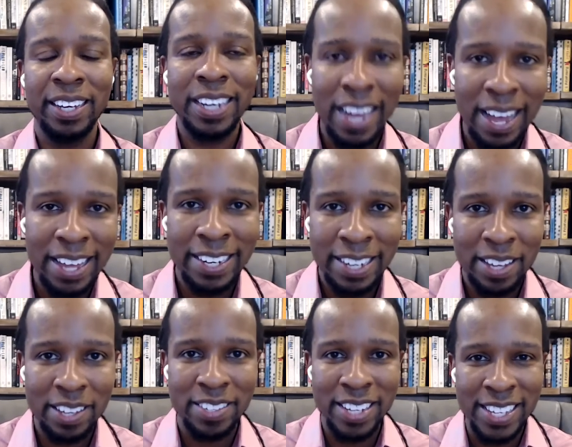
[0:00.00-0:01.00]

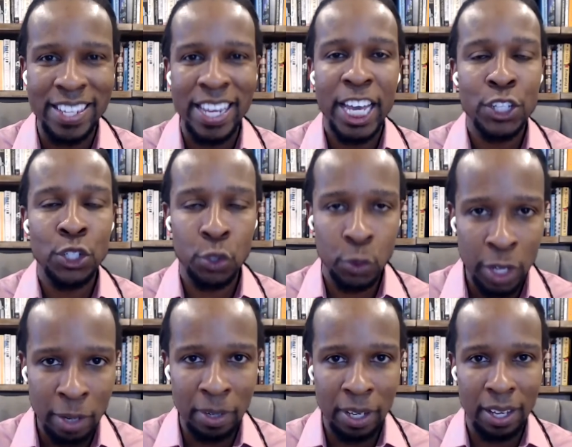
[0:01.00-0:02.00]
Kindness is an
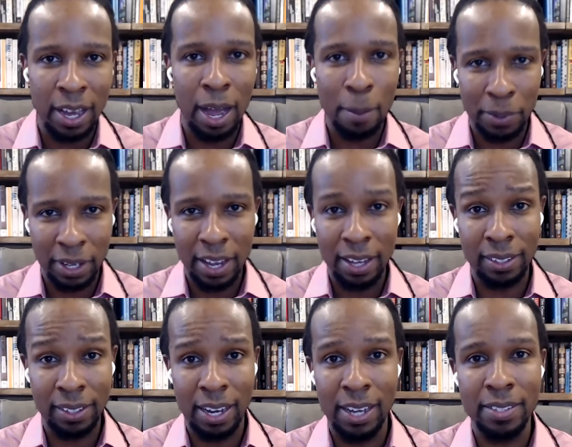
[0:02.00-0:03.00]
extremely
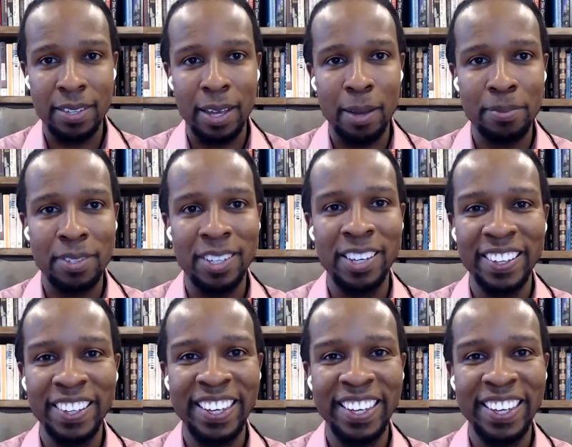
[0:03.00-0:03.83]
complicated concept.